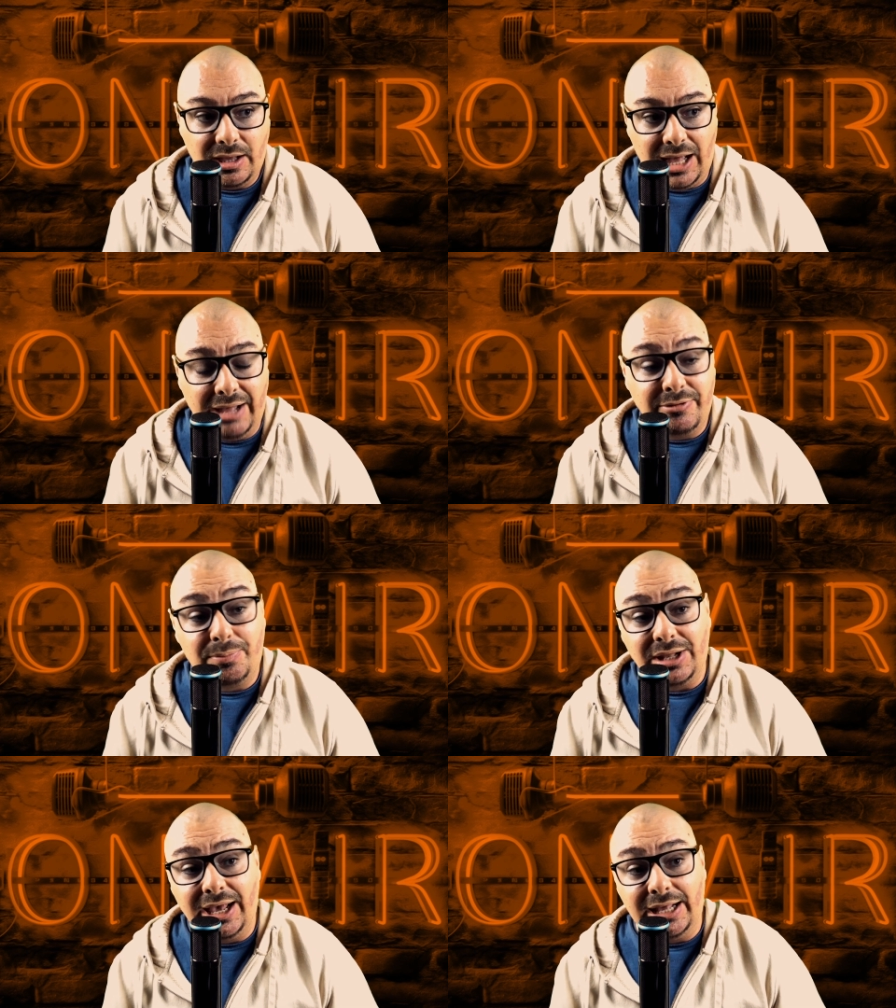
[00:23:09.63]
Have a
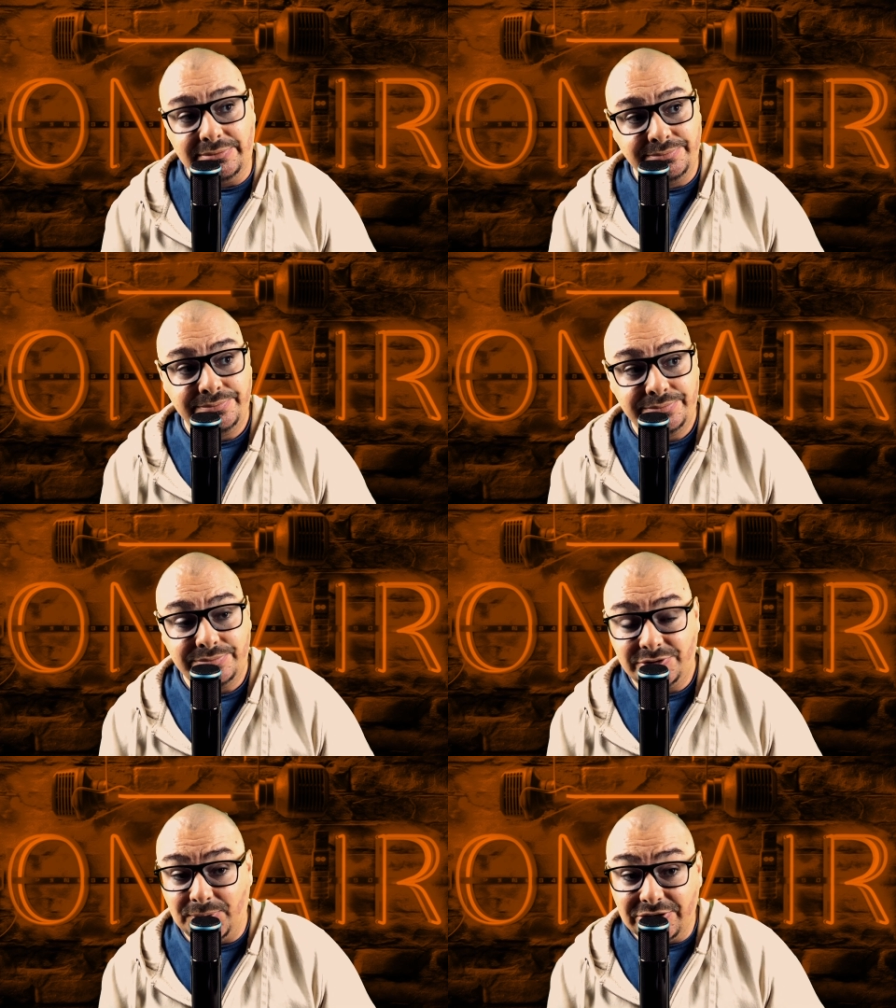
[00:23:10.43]
plan,
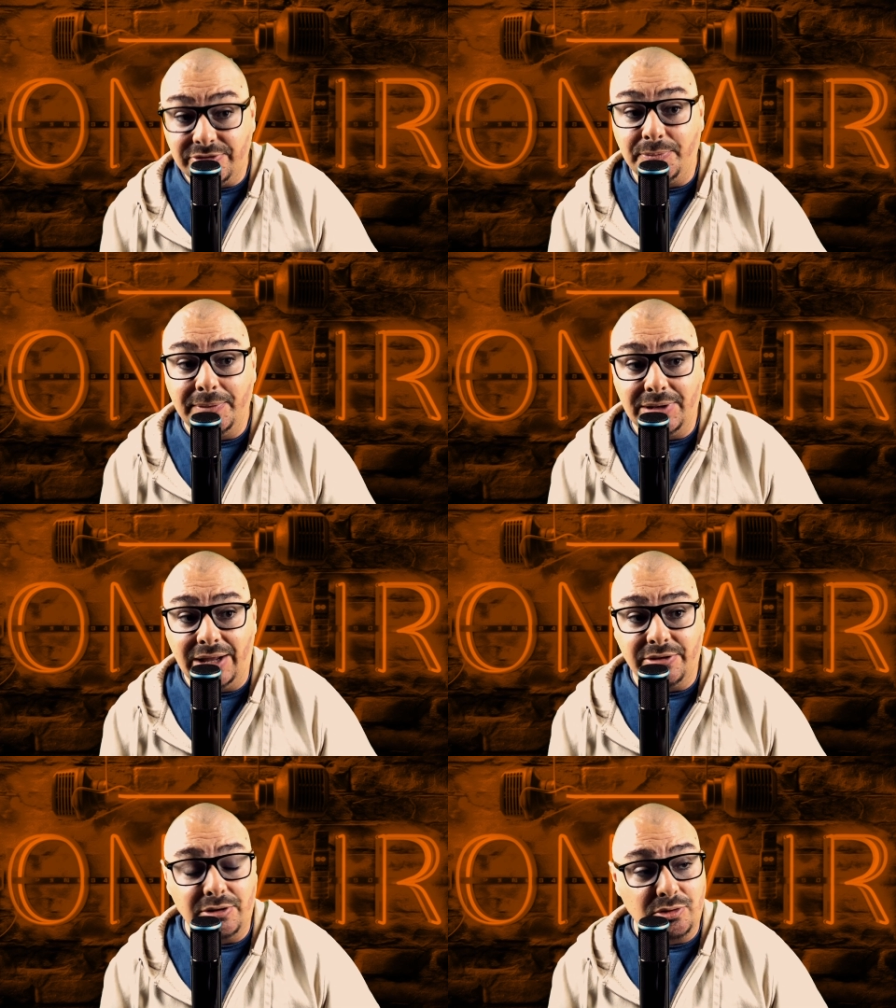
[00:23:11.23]
especially for people
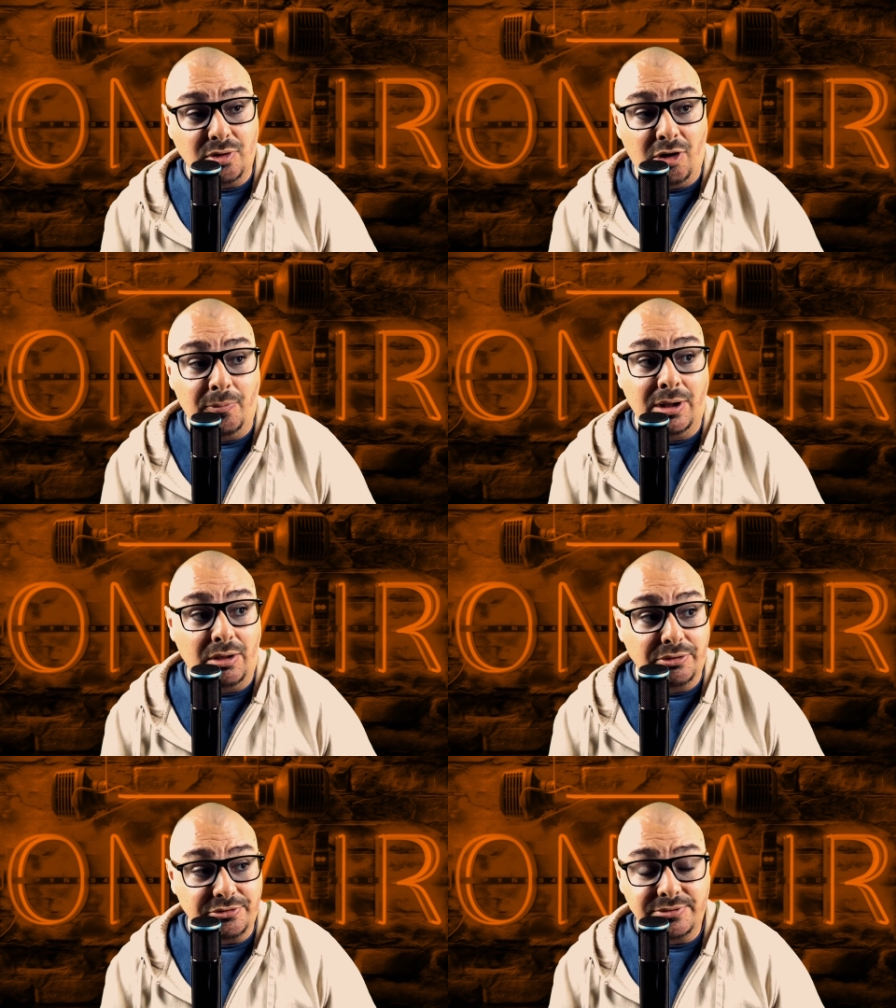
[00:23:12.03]
out there in Oklahoma.
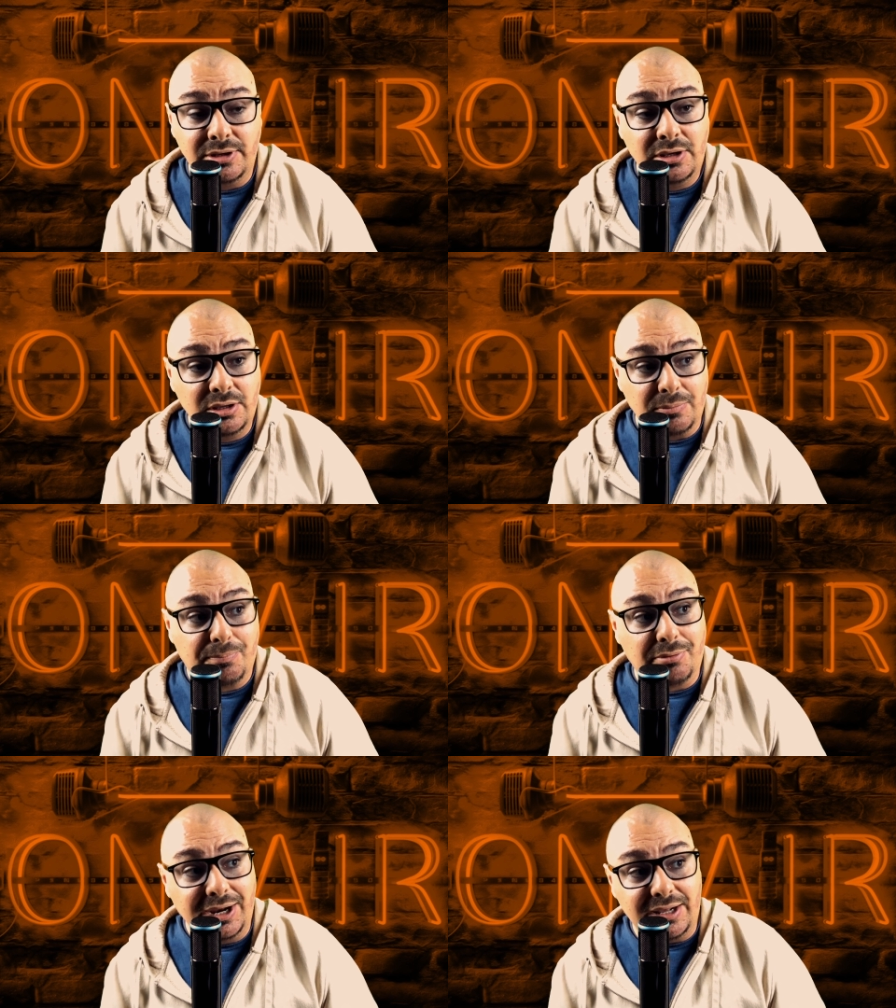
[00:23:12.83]
All those
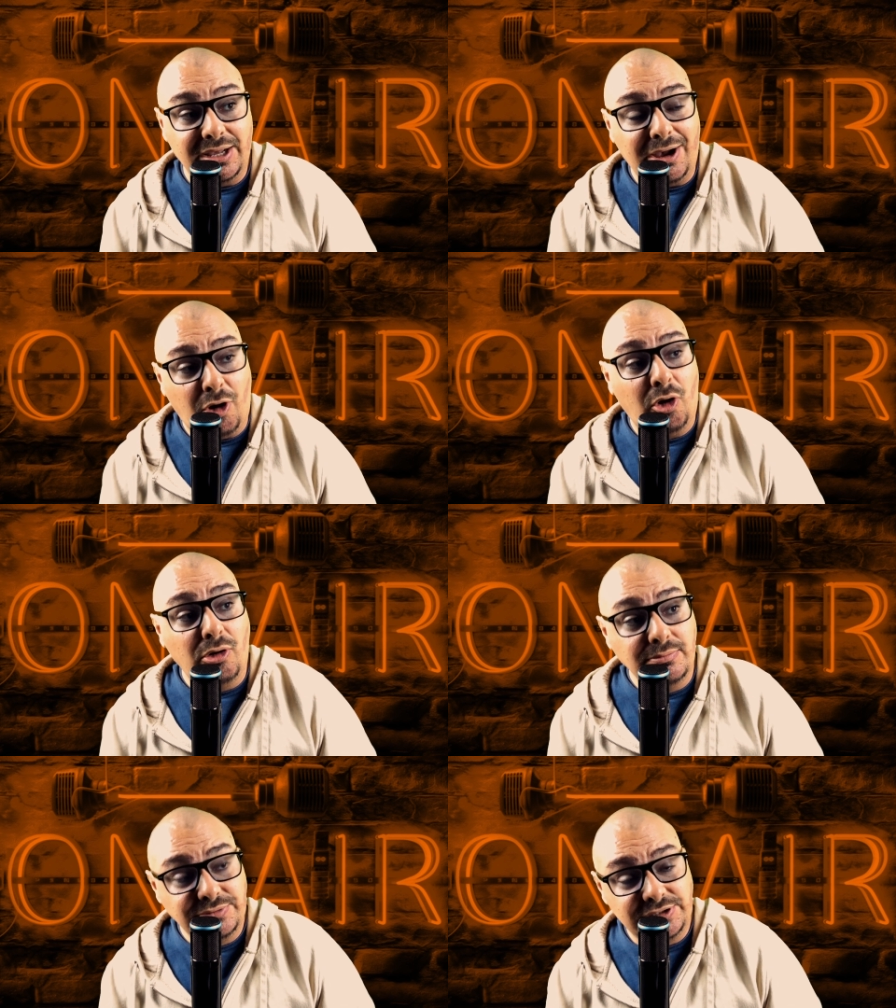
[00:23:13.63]
brick
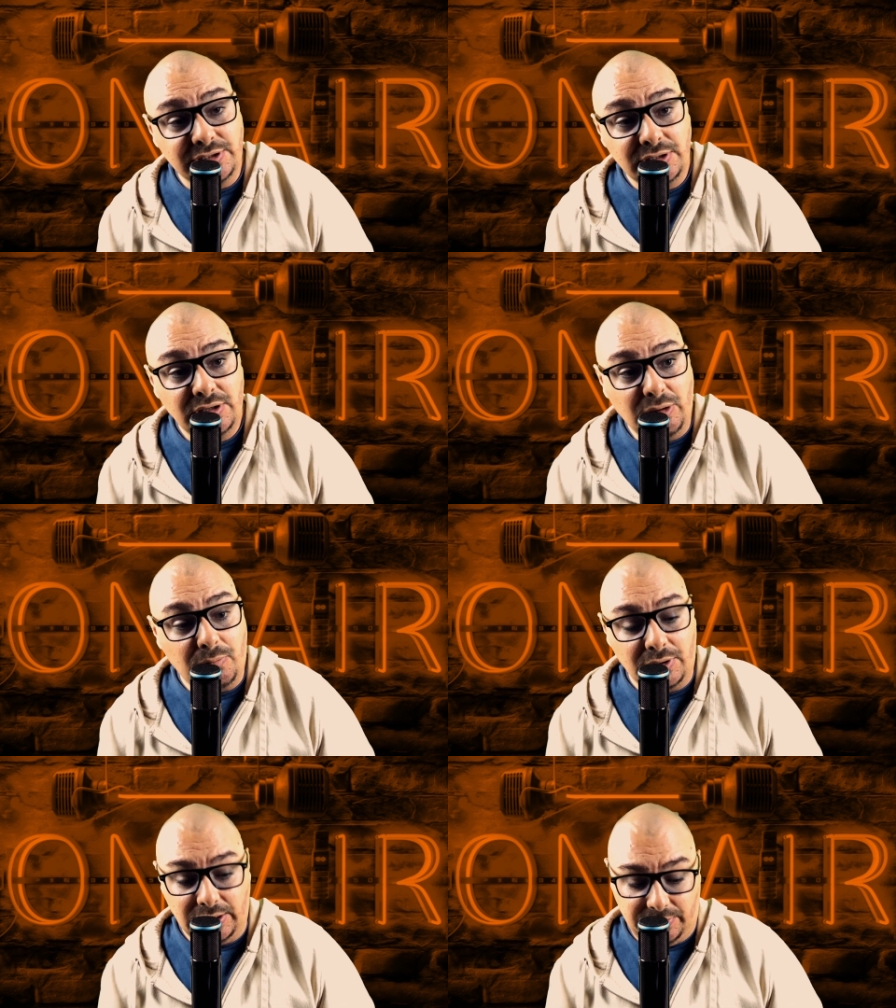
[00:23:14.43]
homes
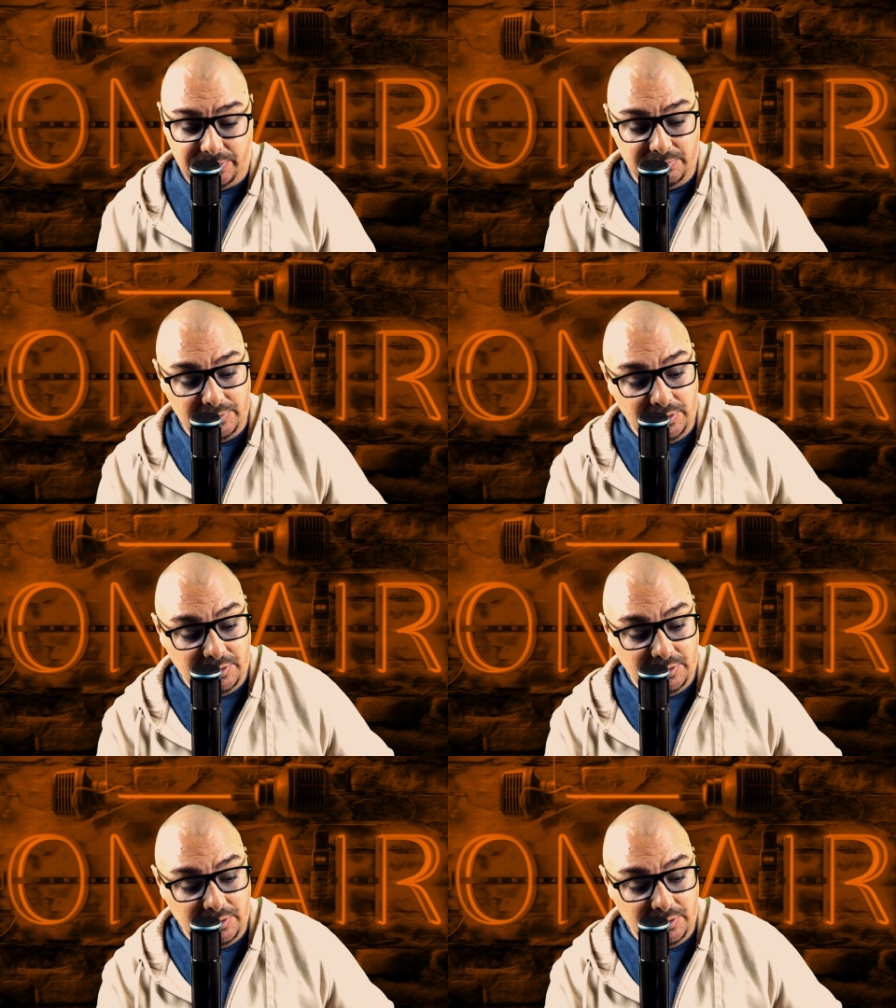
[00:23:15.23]
with